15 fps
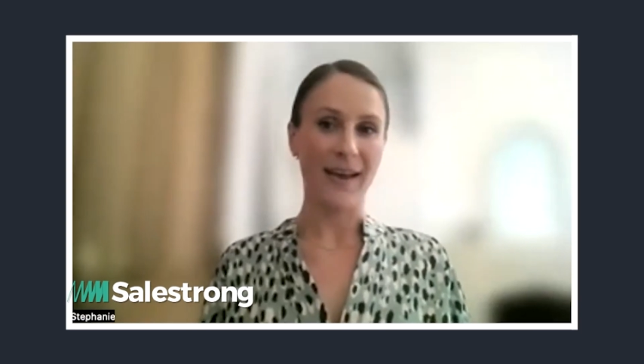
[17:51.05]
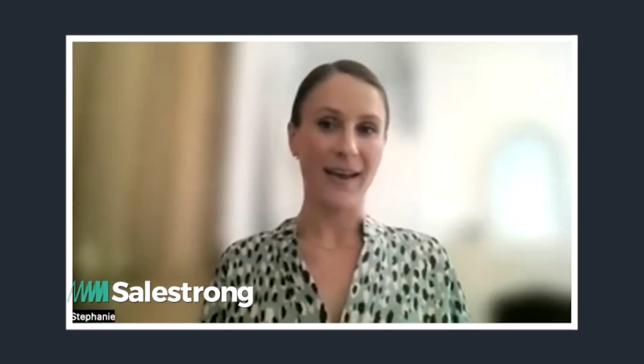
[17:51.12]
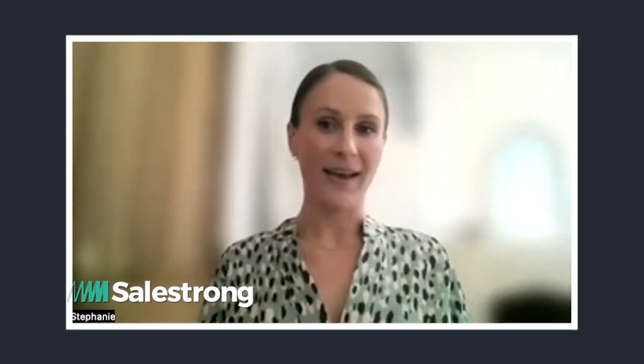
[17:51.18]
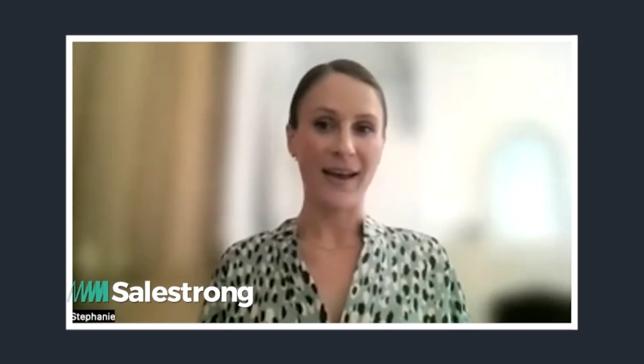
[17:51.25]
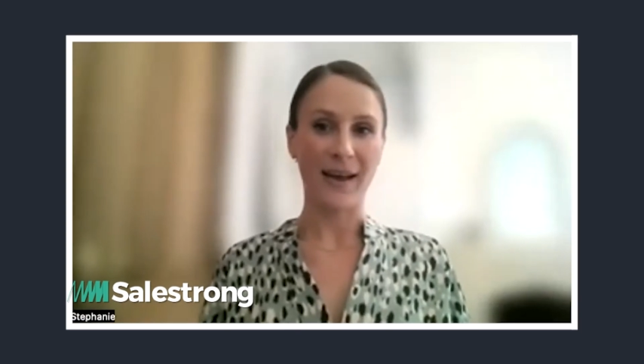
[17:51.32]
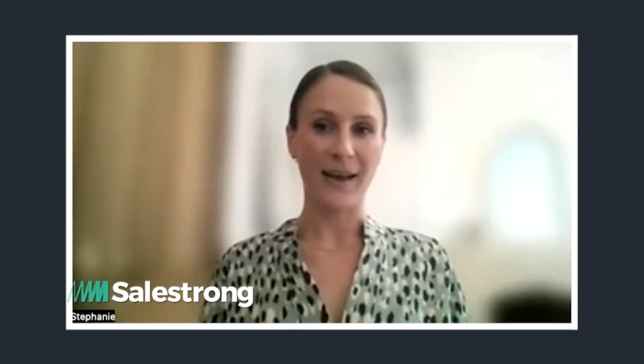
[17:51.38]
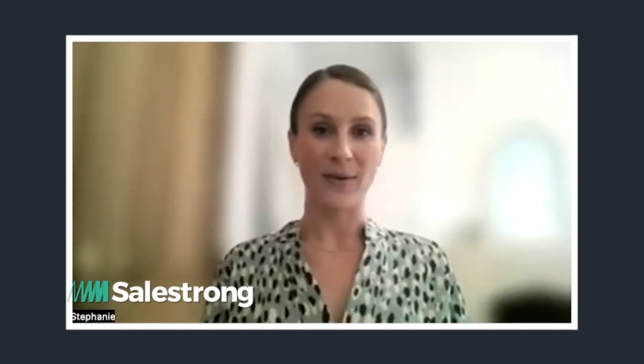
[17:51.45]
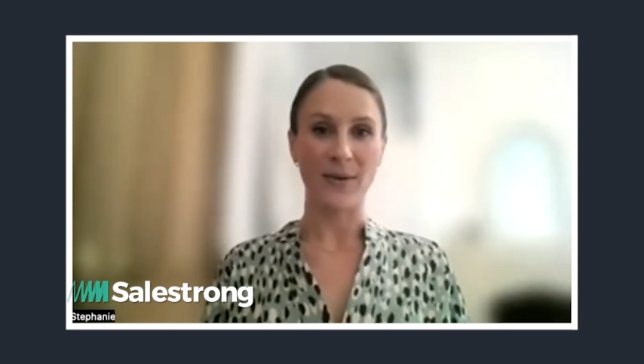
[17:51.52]

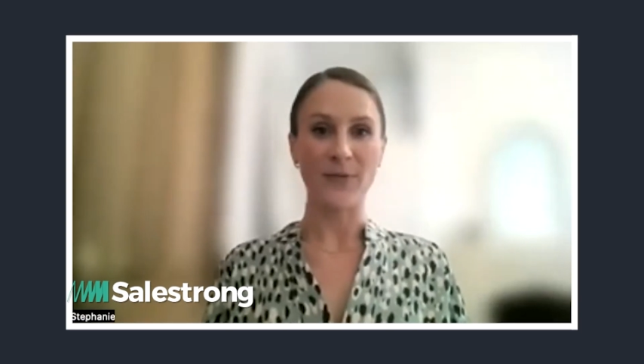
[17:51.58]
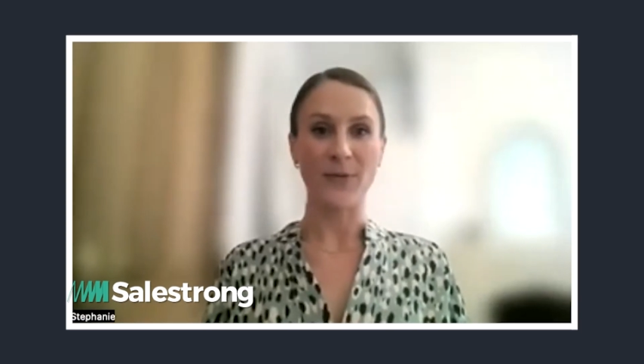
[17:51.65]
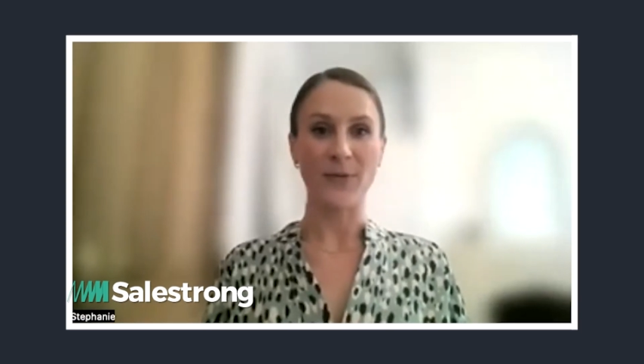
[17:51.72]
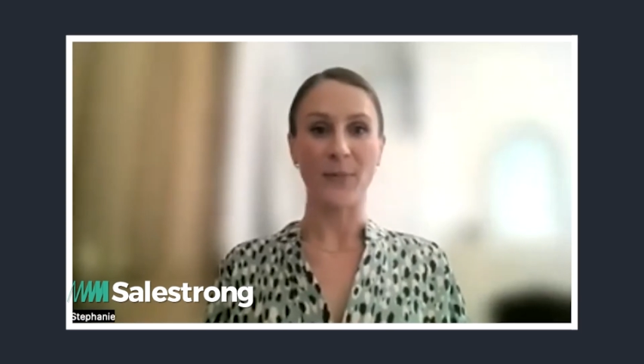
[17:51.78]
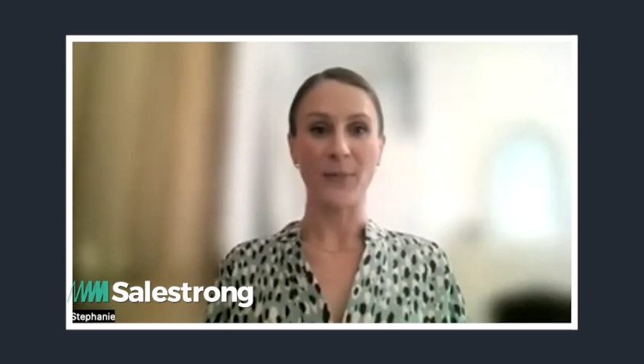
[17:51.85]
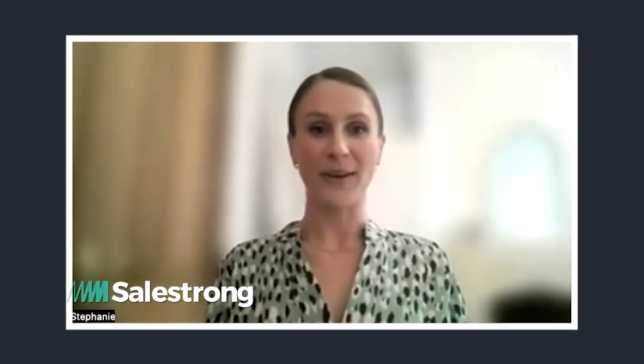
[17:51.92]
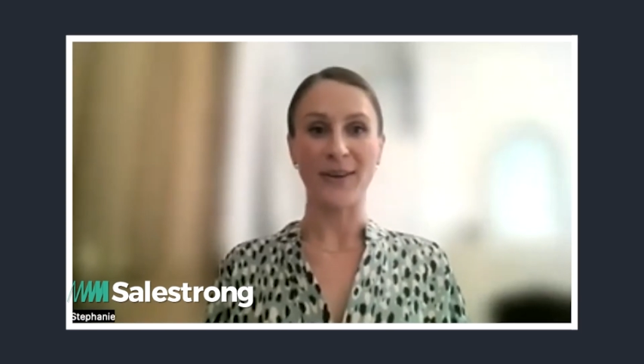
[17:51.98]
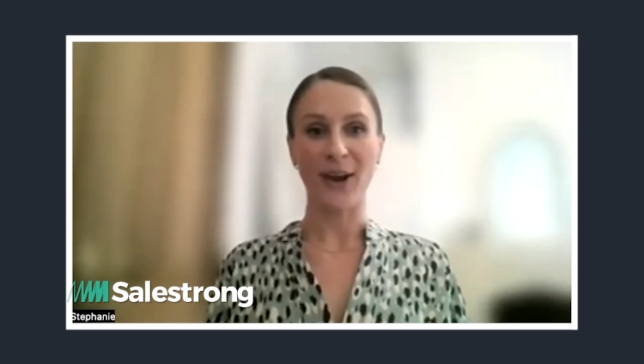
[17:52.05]
from
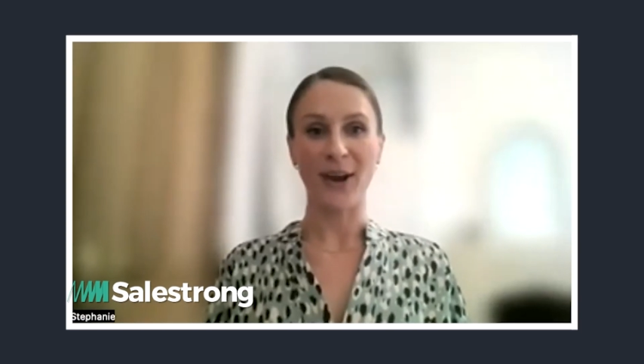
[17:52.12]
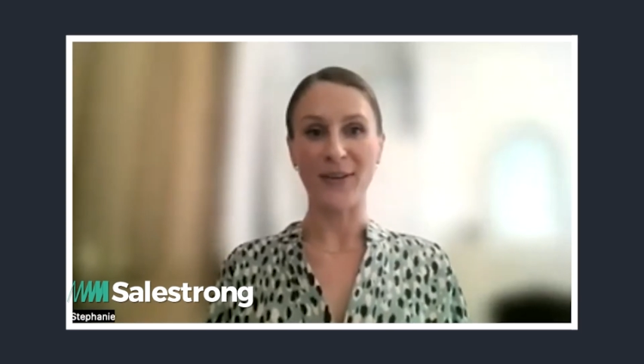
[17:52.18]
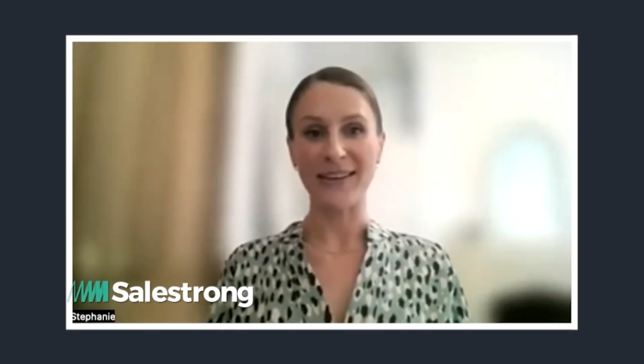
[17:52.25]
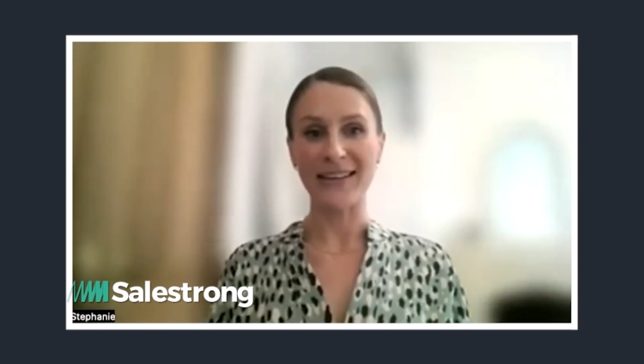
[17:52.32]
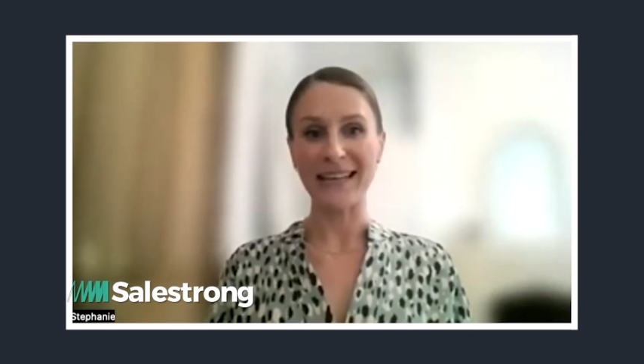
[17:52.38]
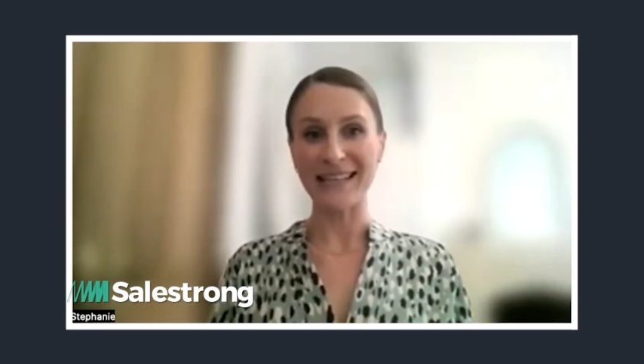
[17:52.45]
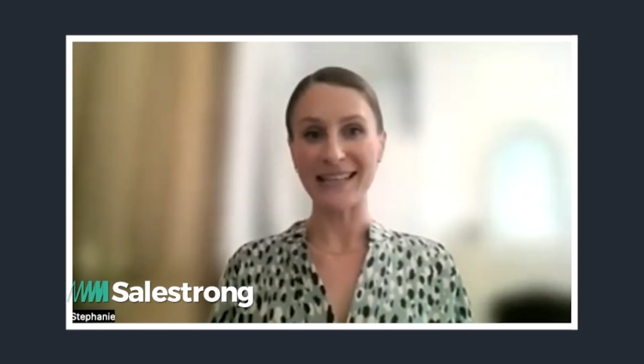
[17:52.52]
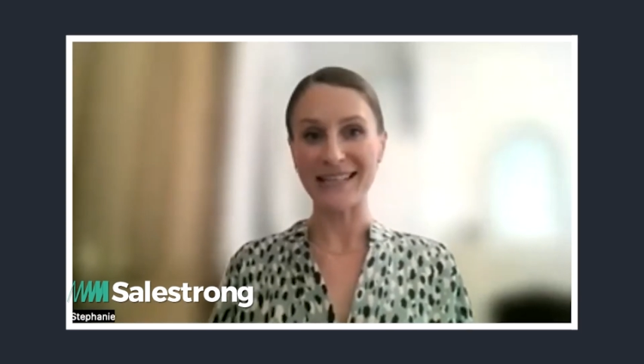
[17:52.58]
my
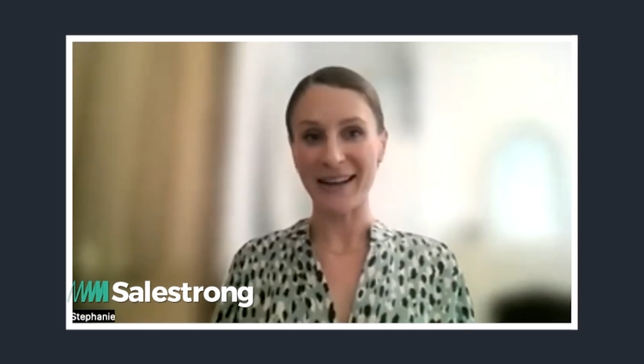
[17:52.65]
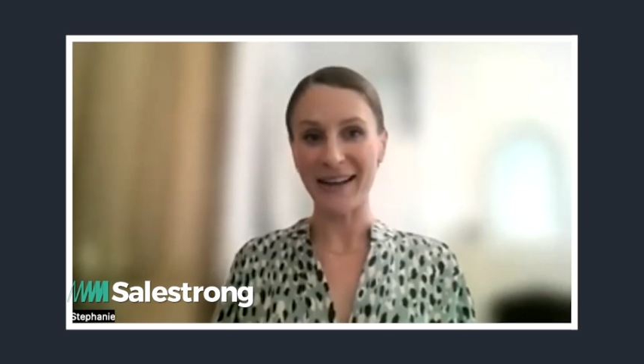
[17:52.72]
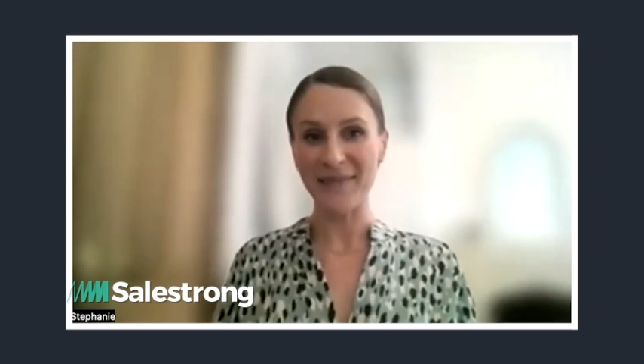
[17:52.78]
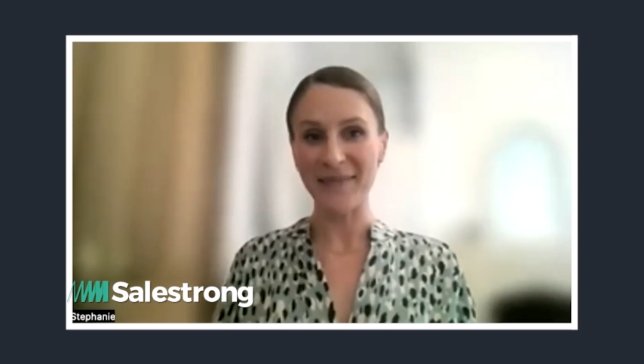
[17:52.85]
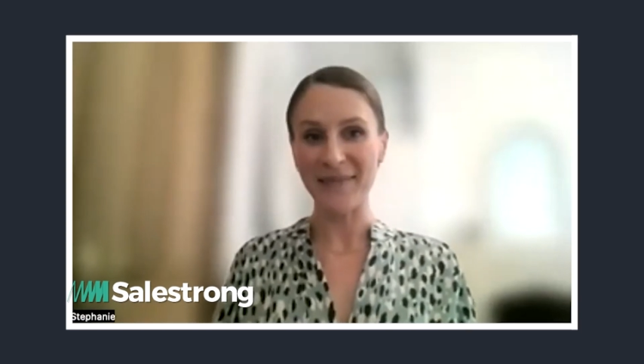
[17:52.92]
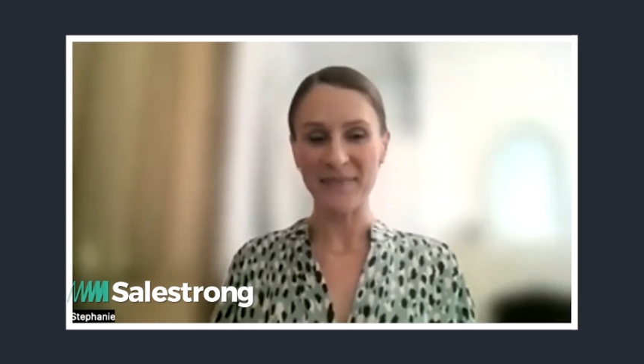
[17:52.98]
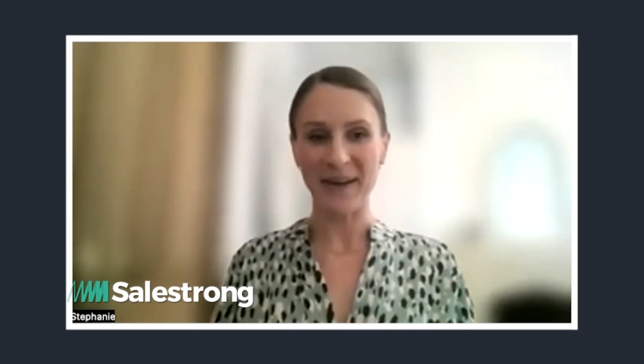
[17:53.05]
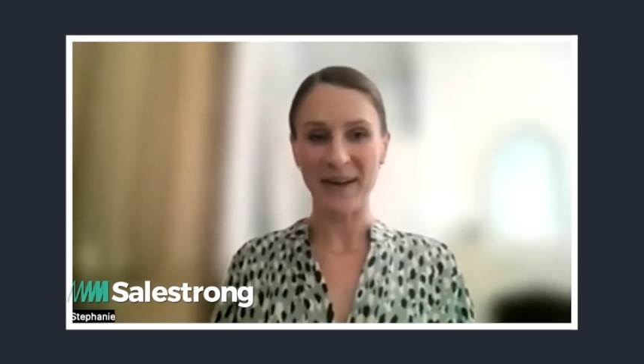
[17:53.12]
current leader,
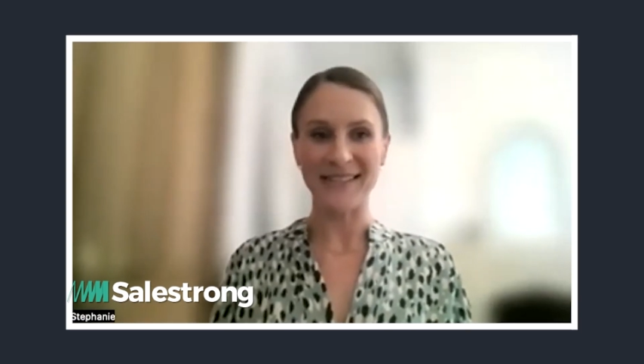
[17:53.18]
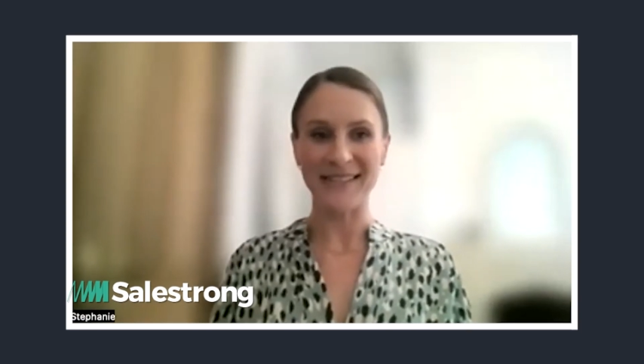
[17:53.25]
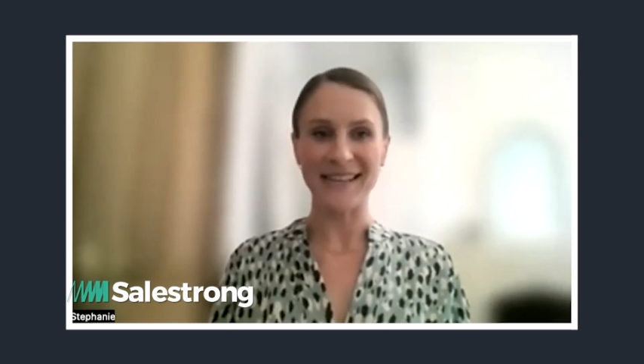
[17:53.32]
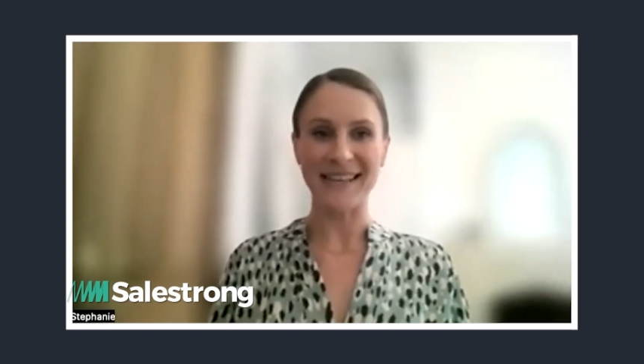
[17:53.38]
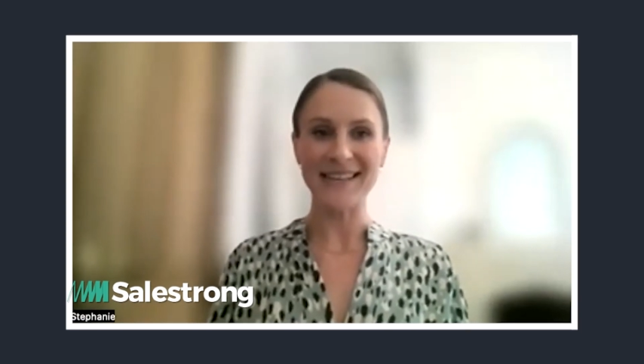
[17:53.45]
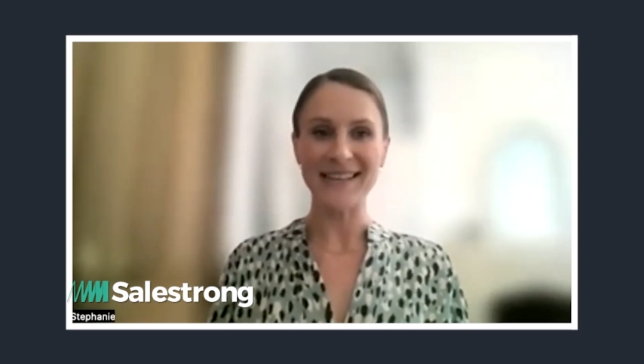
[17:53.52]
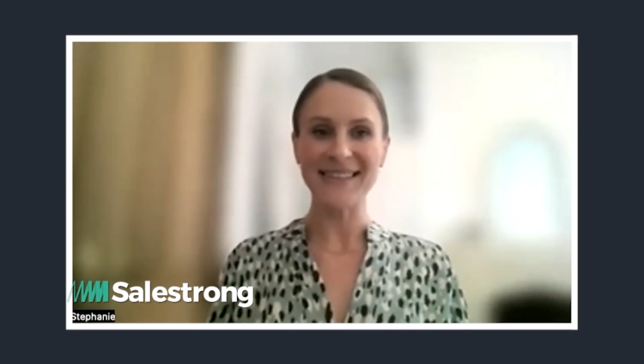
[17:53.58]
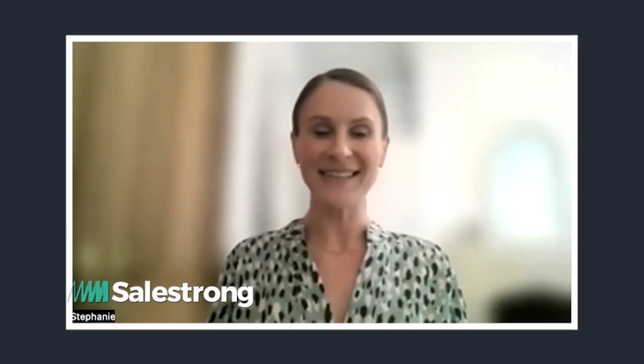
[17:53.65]

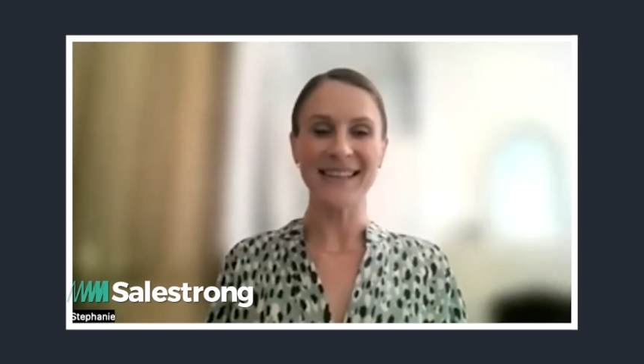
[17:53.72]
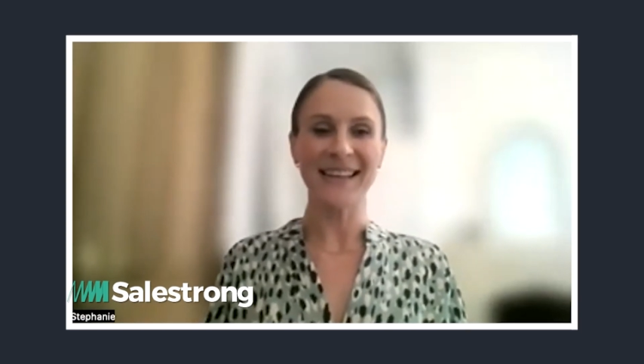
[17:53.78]
Patty.